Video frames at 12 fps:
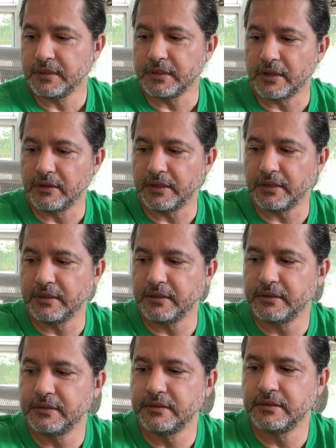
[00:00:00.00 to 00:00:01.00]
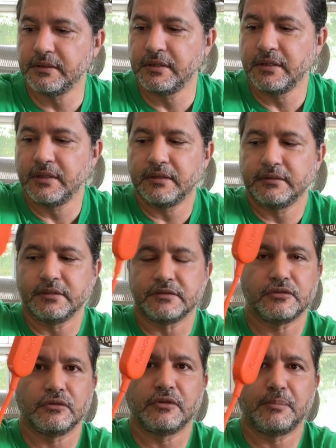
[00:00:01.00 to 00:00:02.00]
Now, the
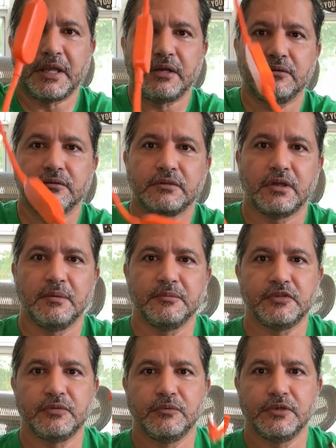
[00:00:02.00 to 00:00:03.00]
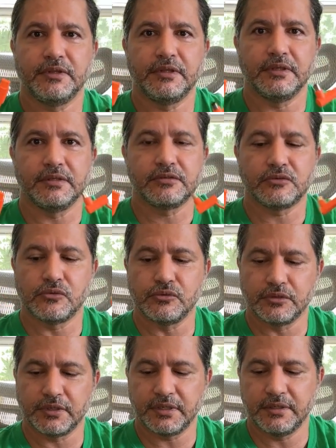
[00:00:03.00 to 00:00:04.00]
solar panel comes with this
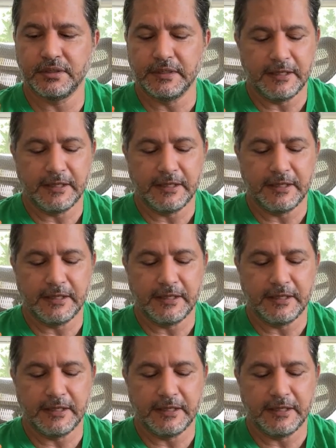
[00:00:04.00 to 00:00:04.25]
cord.